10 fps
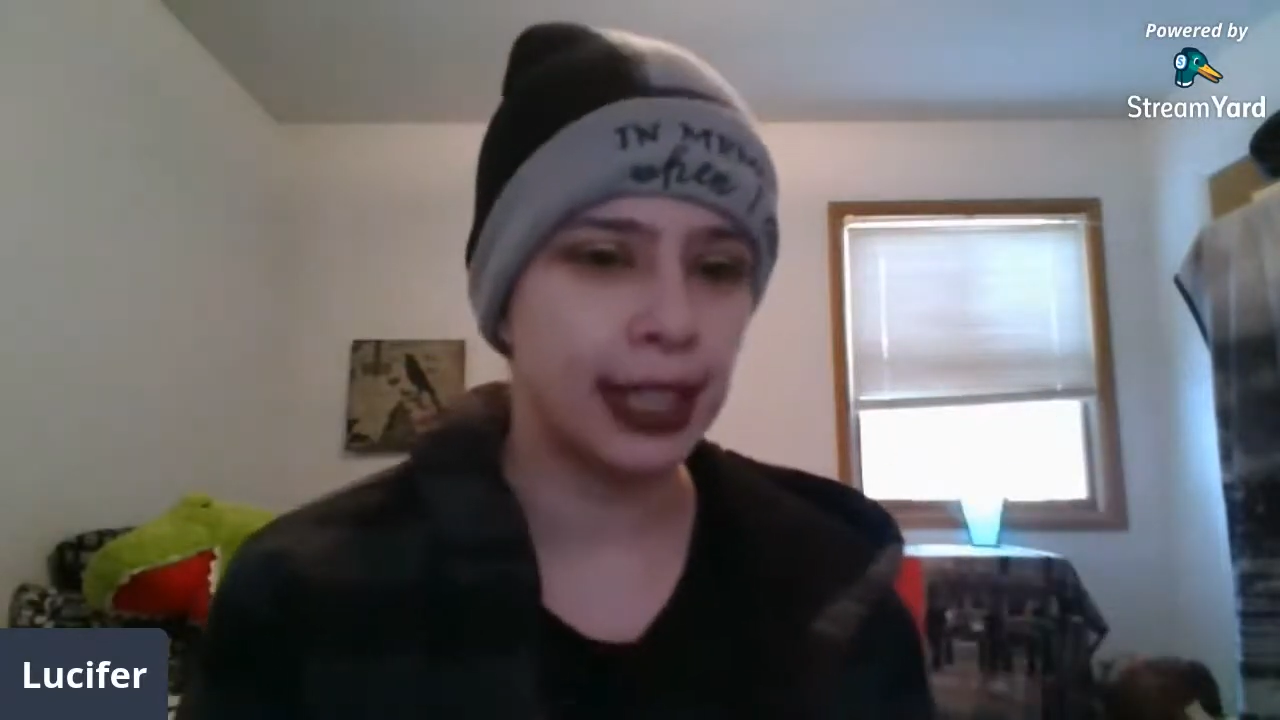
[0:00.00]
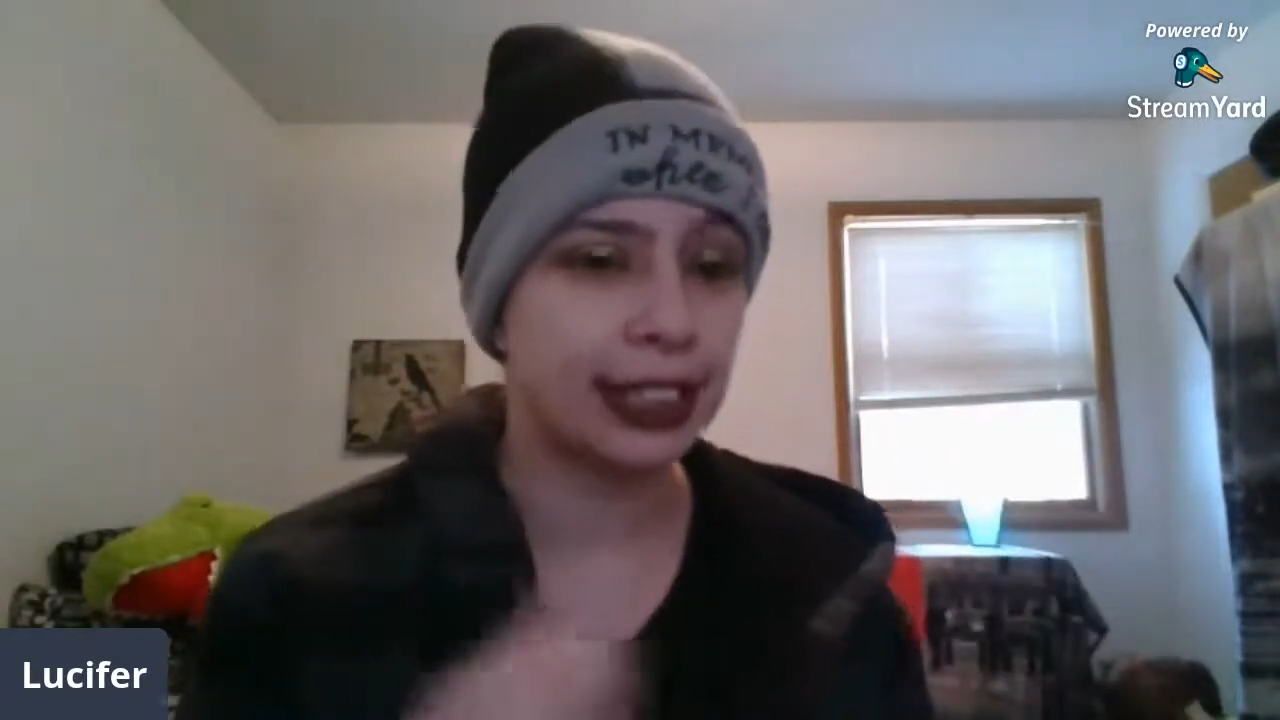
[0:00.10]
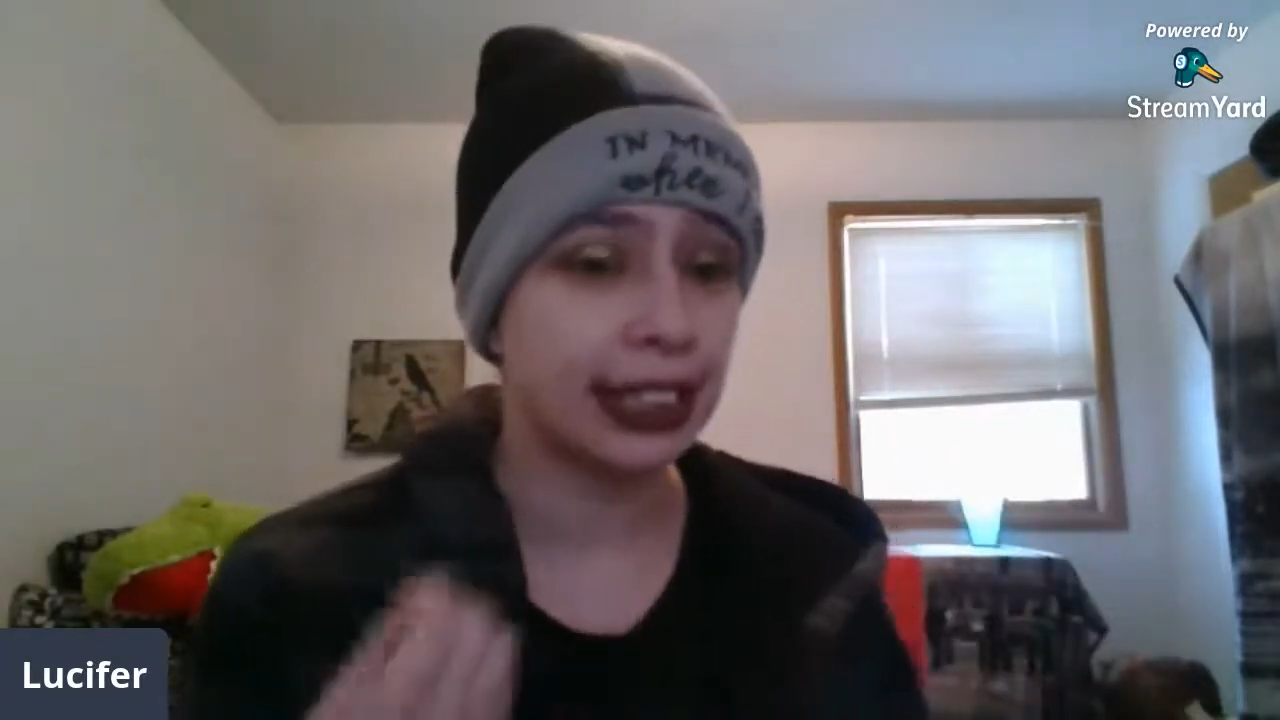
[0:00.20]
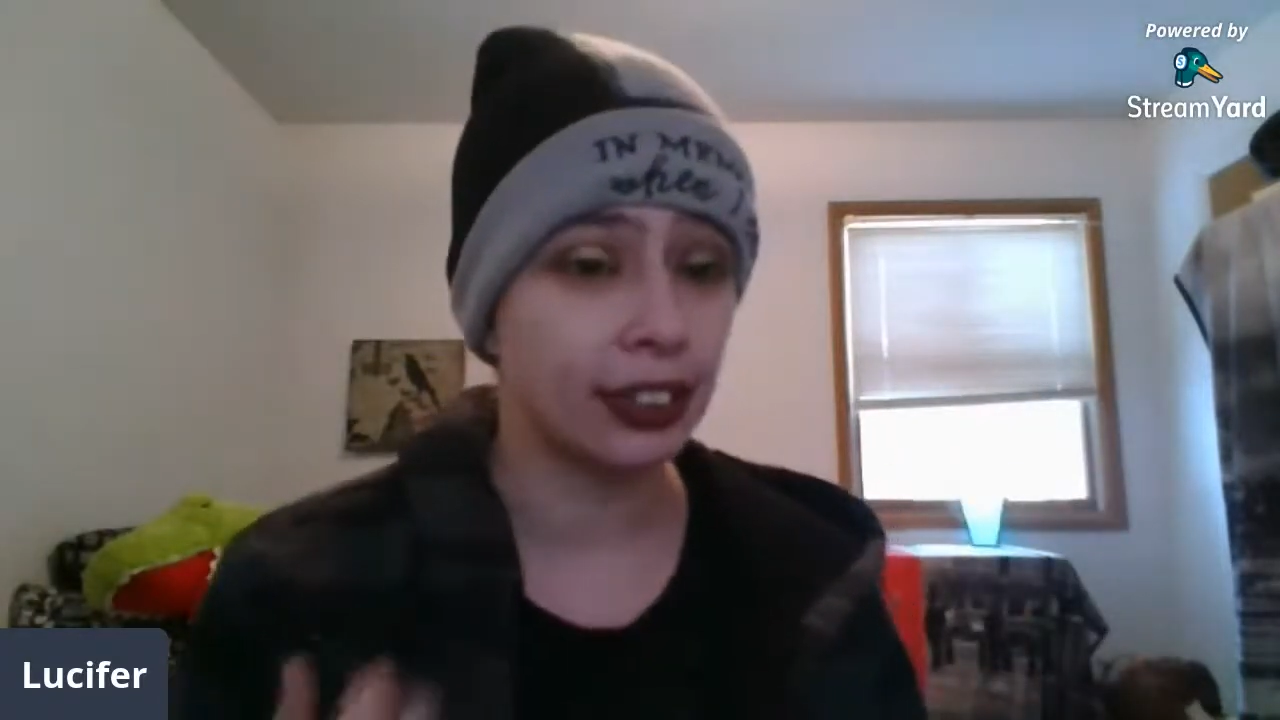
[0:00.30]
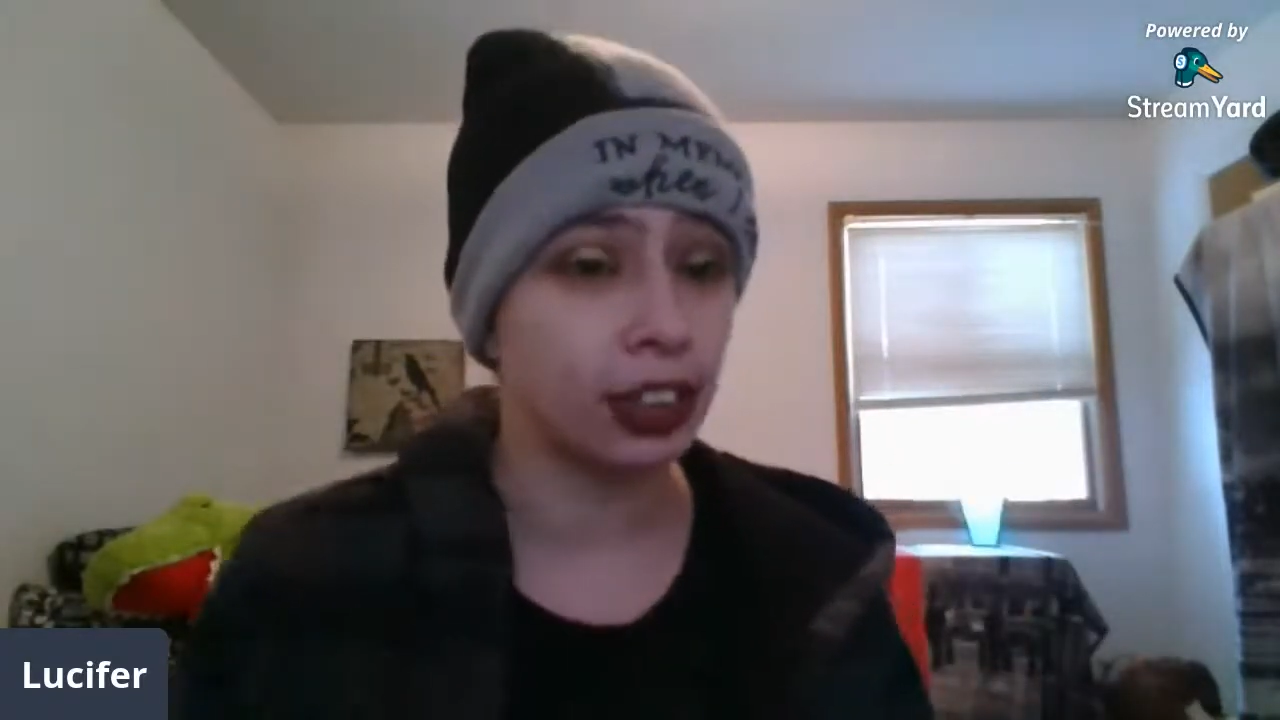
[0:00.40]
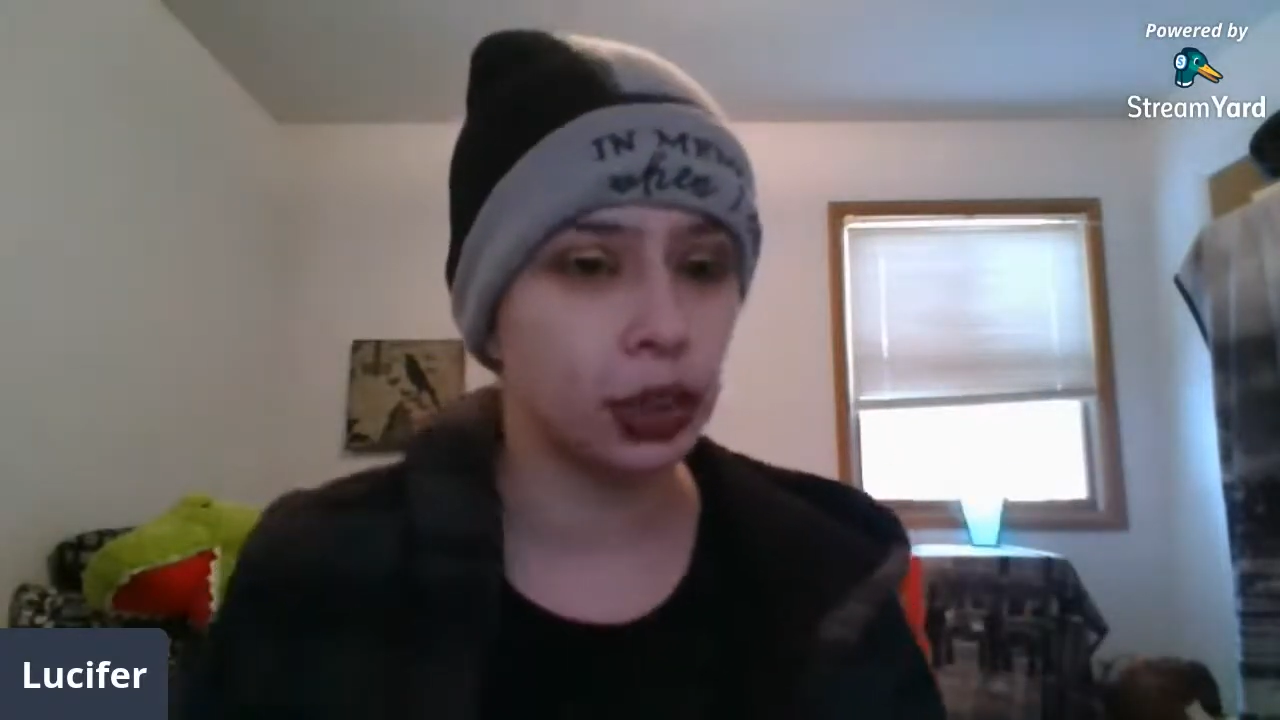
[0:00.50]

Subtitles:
because Aaron